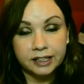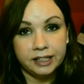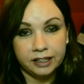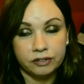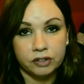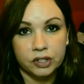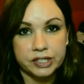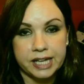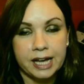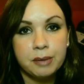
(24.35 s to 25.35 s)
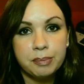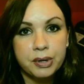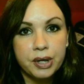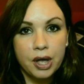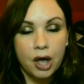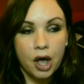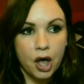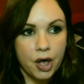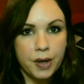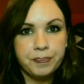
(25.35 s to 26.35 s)
the Echovox app,
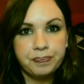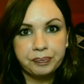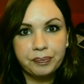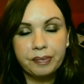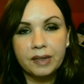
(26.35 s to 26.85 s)
um,